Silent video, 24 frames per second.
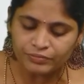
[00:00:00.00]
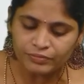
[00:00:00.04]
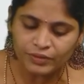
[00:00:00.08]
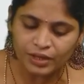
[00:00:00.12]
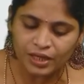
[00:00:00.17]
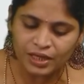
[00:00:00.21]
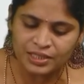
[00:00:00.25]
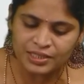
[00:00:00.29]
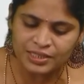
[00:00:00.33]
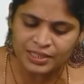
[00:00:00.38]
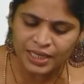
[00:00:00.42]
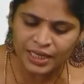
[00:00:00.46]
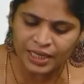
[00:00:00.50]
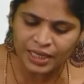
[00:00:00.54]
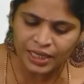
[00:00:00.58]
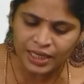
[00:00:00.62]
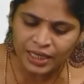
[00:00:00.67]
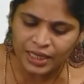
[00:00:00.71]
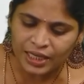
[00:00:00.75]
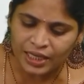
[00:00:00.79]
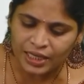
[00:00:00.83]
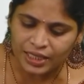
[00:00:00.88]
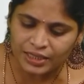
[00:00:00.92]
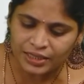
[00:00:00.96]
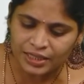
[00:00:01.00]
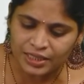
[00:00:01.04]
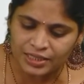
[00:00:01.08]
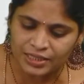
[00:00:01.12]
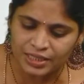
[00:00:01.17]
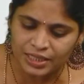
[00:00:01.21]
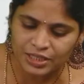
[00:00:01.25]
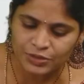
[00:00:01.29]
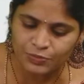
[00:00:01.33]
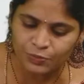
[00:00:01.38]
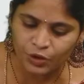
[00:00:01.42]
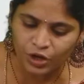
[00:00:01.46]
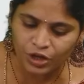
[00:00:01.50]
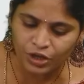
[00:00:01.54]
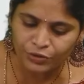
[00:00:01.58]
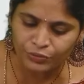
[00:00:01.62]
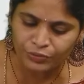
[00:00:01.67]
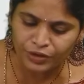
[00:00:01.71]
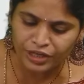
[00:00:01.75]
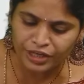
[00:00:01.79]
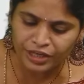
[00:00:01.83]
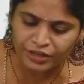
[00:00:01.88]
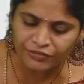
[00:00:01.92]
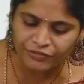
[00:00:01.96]
See, this is what
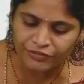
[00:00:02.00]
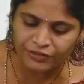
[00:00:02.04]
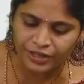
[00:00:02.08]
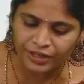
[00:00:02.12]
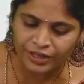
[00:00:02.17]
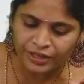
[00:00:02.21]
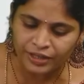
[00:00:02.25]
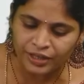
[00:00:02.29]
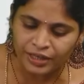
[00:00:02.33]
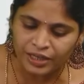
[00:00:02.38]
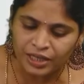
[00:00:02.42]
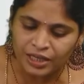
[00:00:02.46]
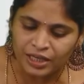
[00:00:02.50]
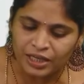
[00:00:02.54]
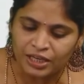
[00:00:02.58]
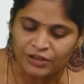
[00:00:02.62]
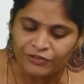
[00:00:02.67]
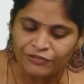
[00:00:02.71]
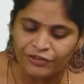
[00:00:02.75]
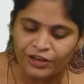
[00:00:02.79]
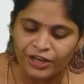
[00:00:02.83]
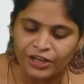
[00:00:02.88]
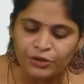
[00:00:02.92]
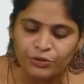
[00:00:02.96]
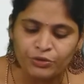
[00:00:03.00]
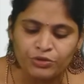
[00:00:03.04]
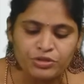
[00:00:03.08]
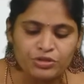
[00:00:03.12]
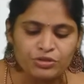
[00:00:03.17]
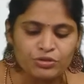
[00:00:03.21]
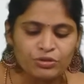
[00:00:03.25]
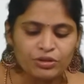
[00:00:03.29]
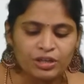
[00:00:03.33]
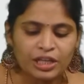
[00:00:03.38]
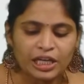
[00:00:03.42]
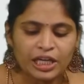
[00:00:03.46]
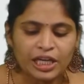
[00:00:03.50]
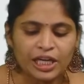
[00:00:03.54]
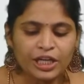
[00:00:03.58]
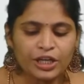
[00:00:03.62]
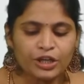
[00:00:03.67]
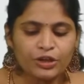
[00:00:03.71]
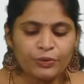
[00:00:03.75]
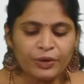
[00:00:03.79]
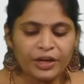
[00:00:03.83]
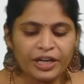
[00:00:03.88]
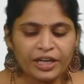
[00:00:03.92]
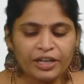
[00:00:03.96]
25. If I used to delete
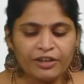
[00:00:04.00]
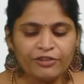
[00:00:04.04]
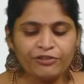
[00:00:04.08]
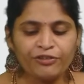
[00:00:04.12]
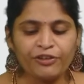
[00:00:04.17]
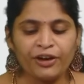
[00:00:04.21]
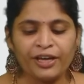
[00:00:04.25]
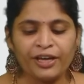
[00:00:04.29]
25.